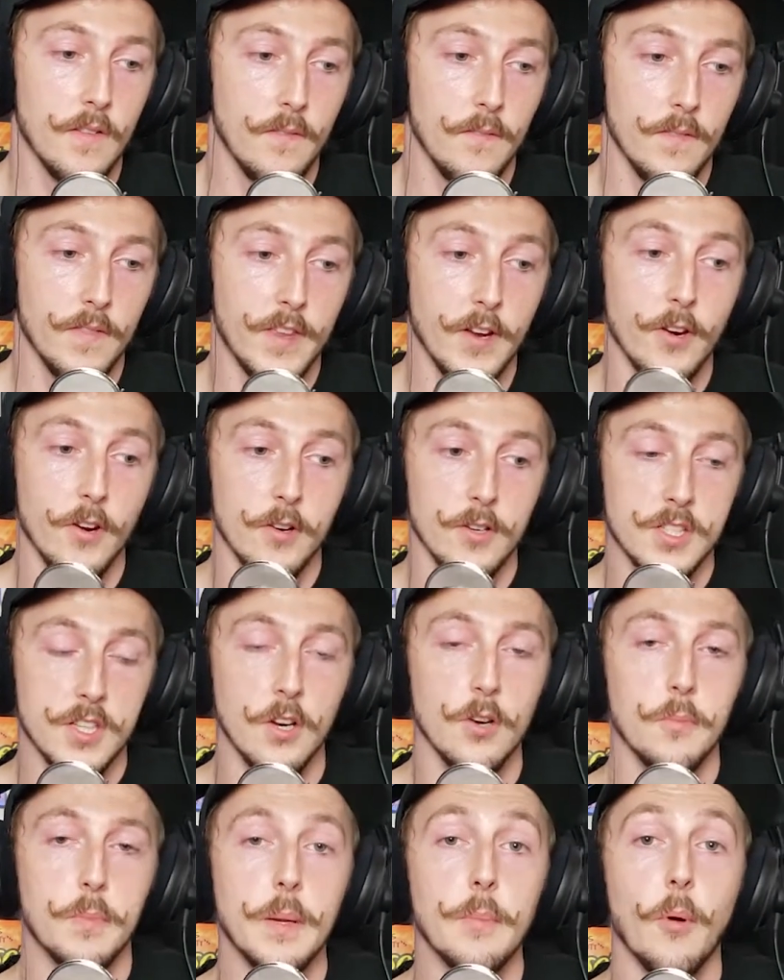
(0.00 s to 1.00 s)
There are
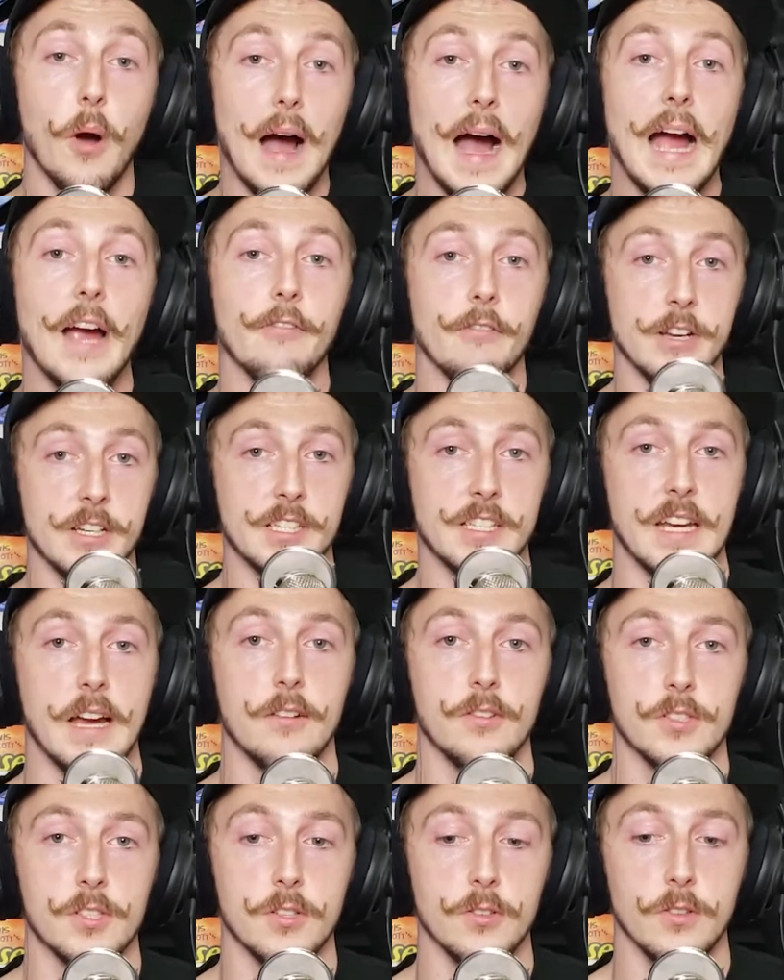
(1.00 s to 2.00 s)
certain people I reached
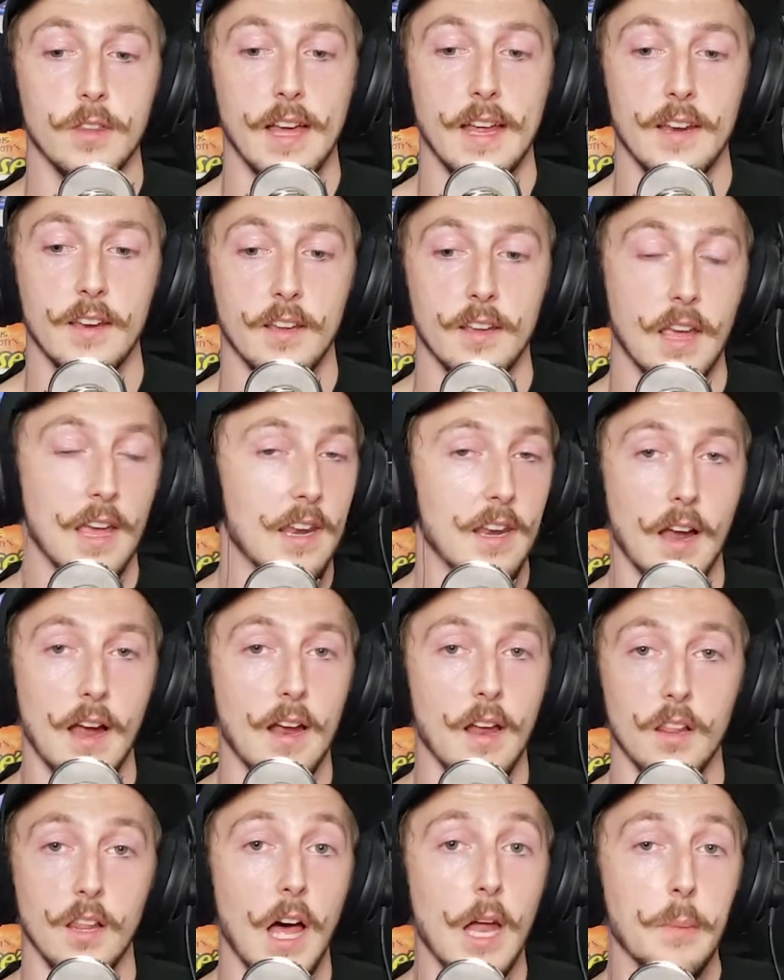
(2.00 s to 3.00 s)
out to that, and
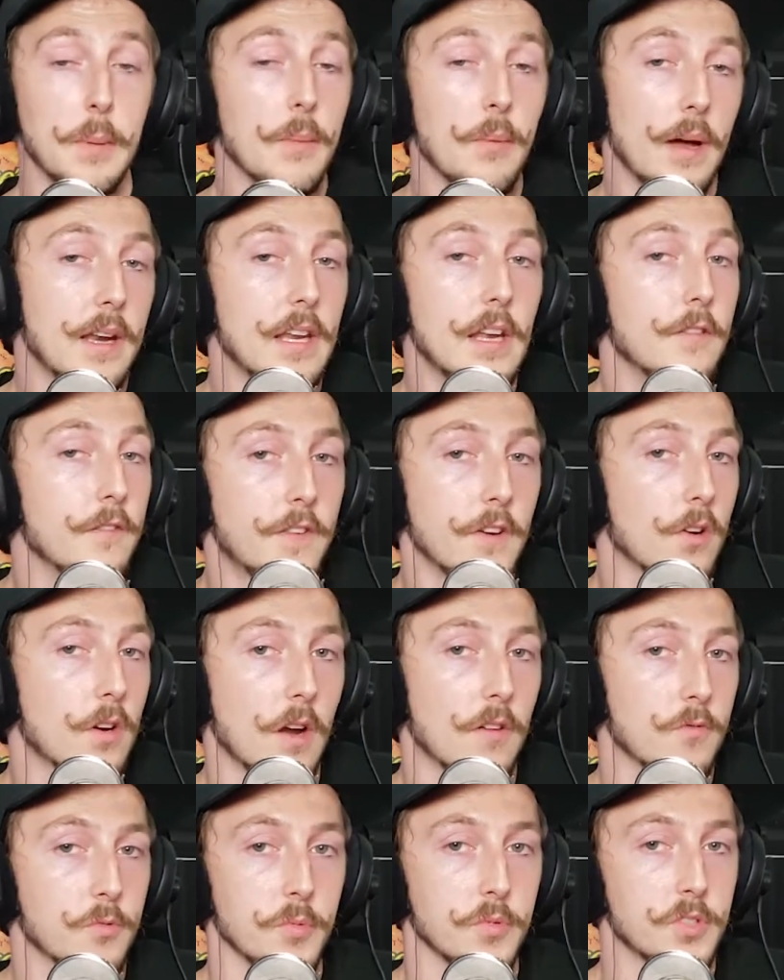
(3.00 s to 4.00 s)
a lot of people I didn't feel
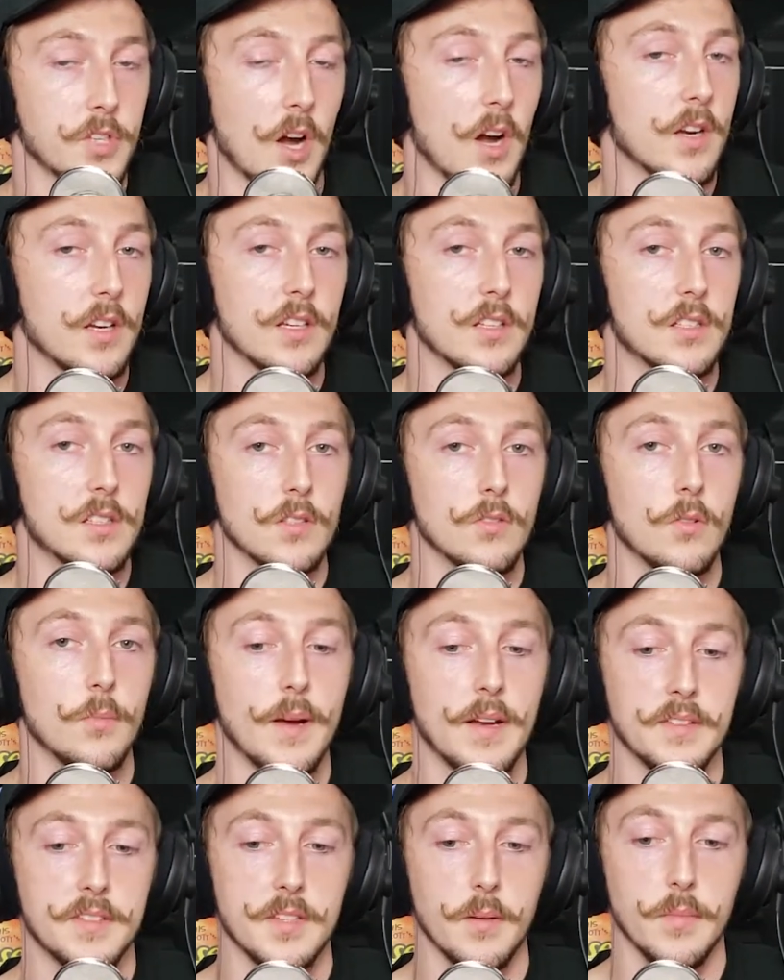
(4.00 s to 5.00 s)
comfortable talking to
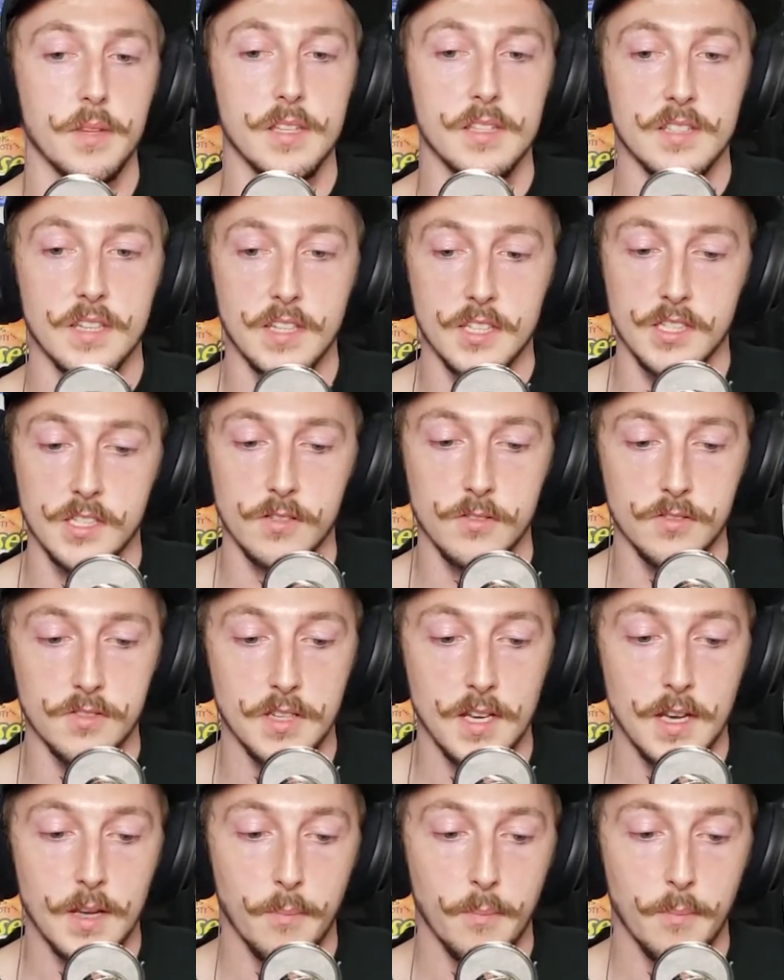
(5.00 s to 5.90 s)
about some of these issues,